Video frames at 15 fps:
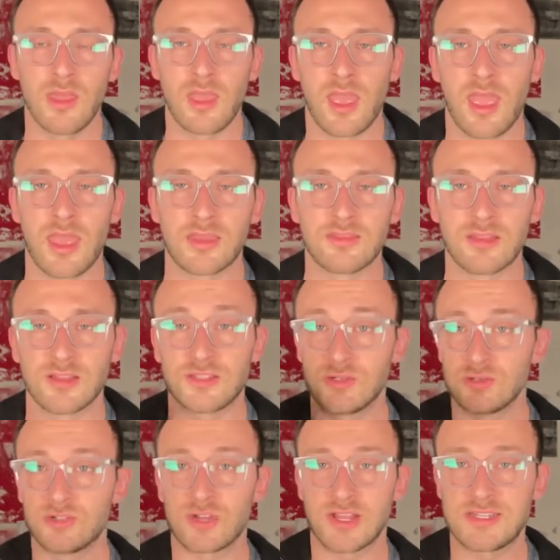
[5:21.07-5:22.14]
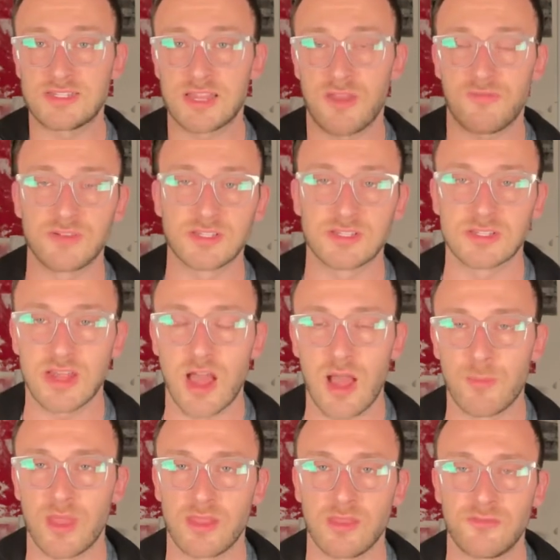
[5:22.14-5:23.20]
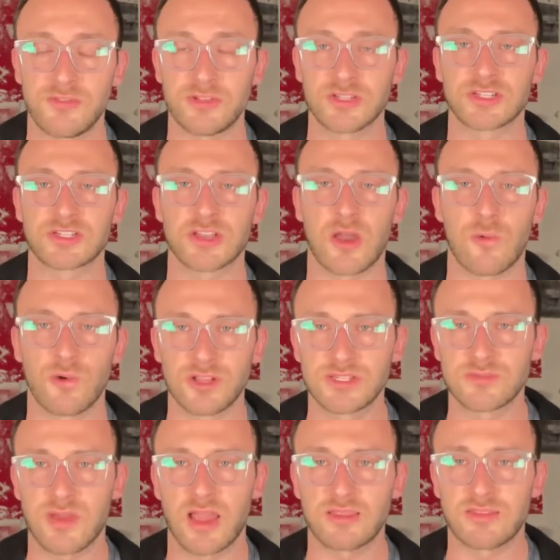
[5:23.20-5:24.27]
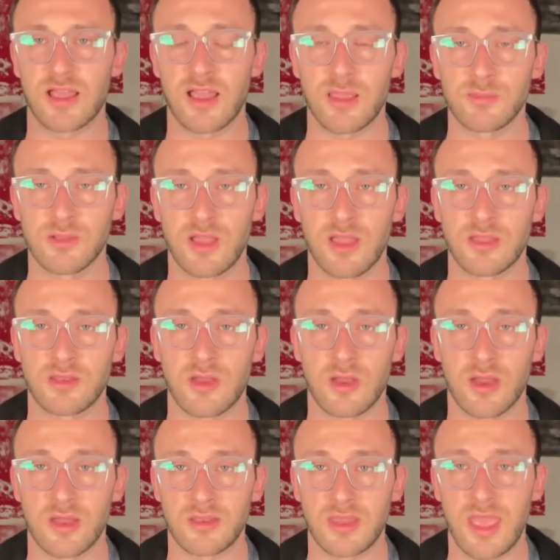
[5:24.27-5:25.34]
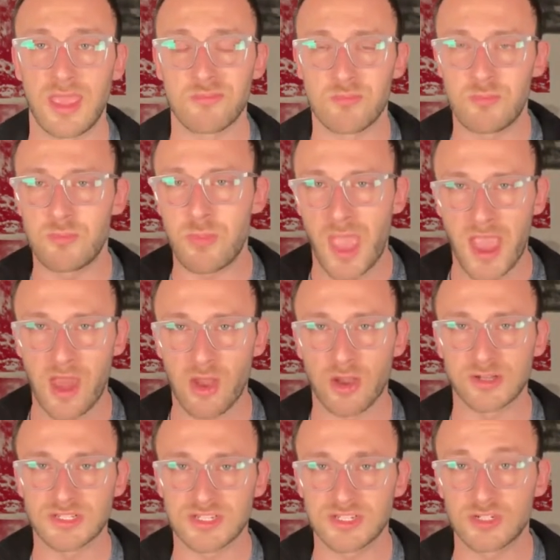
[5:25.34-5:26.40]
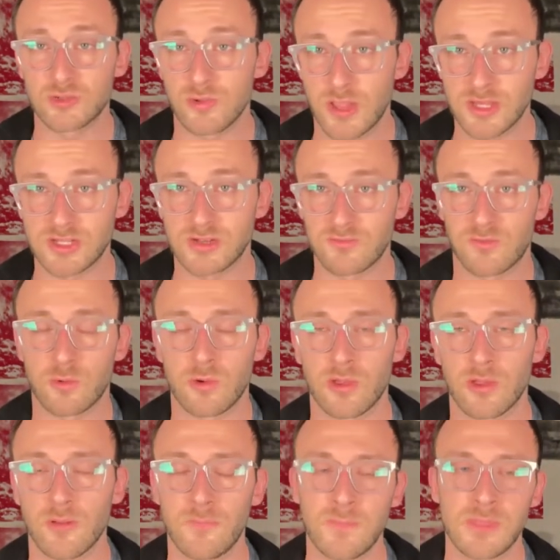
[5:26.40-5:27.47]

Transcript: And to address Stefan's comment, if you just saw, what is my timeline on a bear situation for oil?